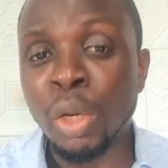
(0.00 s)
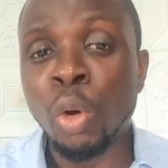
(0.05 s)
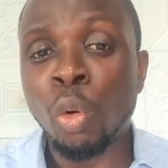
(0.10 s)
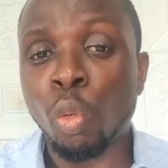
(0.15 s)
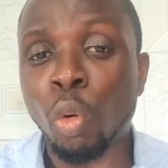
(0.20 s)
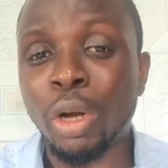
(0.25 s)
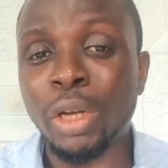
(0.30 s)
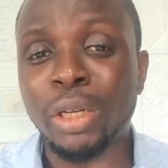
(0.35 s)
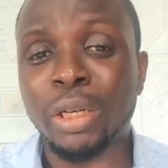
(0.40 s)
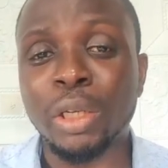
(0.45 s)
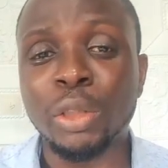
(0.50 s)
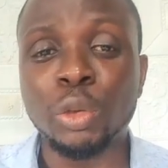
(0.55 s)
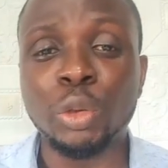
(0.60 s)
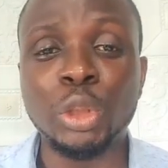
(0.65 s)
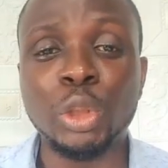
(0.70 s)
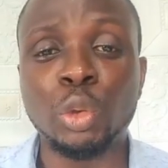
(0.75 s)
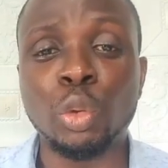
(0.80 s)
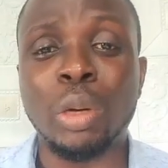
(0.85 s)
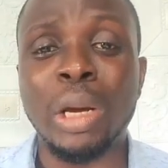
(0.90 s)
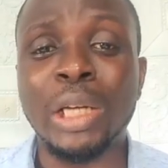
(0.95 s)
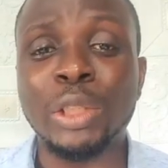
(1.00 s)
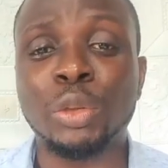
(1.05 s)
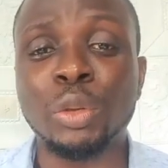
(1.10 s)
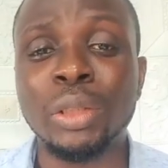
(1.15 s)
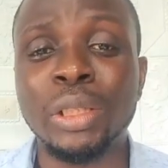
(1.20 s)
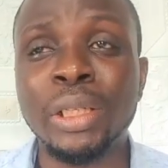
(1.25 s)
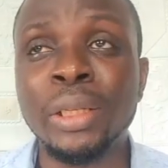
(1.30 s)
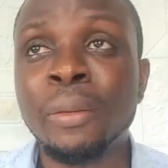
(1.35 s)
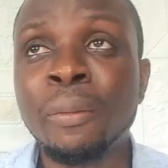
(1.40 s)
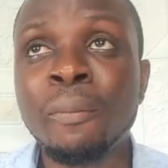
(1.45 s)
what you can do is you can
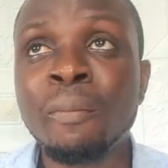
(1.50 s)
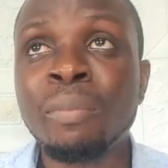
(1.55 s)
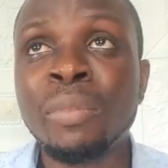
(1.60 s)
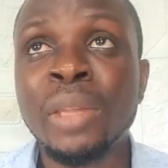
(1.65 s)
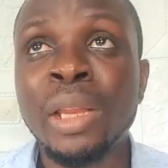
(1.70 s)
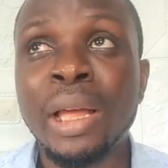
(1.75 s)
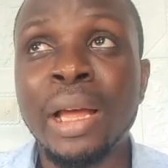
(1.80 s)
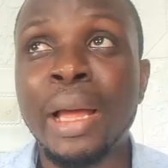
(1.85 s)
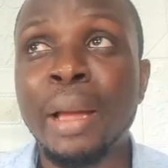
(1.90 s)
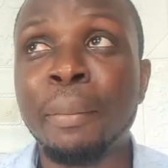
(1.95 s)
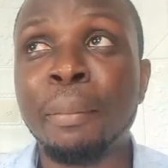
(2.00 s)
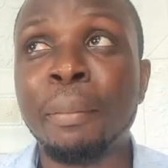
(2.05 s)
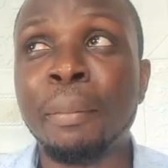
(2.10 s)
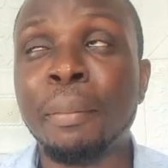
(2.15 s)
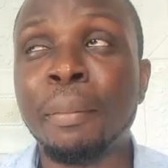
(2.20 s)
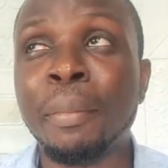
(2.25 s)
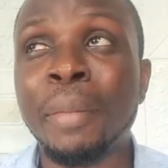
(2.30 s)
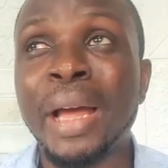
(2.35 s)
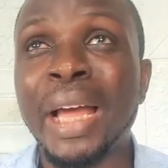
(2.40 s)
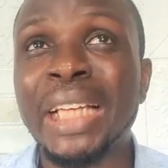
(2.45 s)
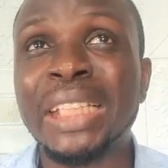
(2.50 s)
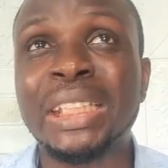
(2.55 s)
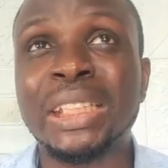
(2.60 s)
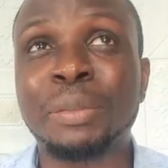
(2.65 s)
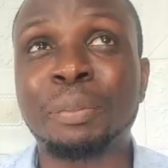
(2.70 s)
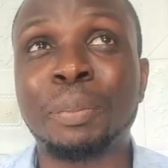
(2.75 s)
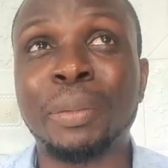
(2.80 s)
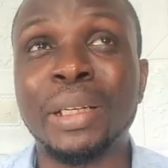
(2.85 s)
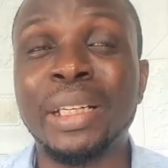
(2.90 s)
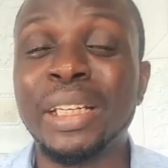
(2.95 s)
actually,
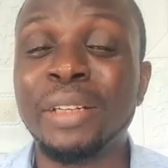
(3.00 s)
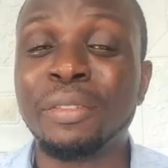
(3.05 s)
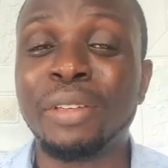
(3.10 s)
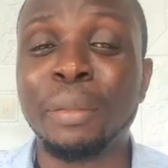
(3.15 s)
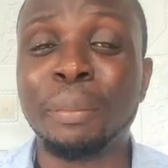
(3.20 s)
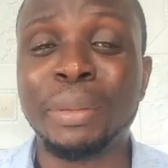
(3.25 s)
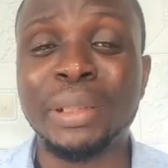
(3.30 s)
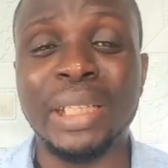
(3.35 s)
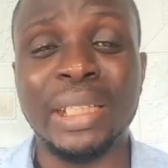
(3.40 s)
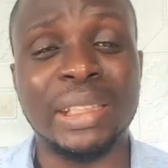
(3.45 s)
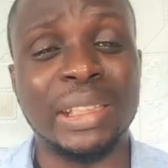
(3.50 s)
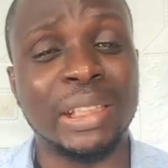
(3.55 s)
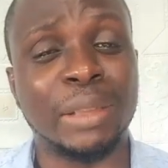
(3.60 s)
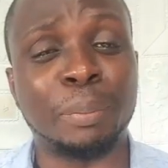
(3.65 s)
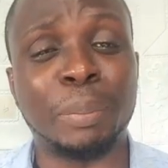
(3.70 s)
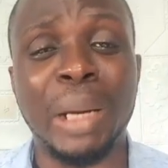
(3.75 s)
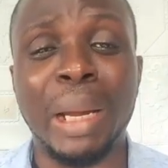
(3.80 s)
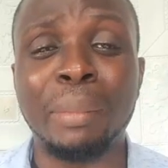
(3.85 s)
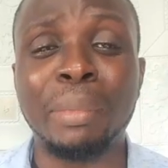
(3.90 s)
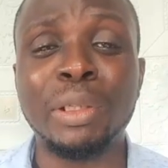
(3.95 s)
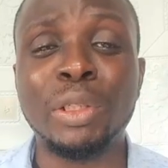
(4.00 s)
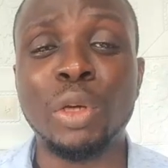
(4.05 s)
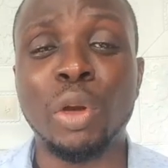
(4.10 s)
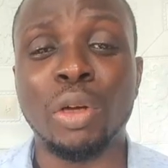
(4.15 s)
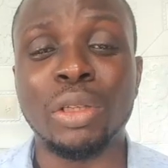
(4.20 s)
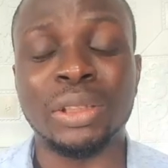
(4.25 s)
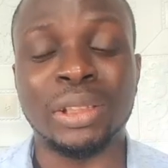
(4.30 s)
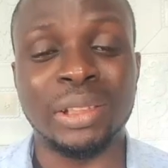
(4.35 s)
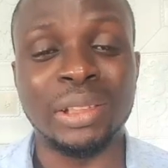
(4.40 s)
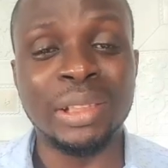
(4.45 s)
if the business is probably
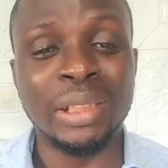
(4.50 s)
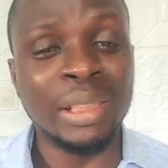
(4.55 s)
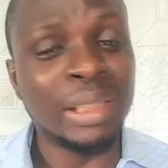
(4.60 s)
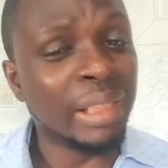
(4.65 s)
not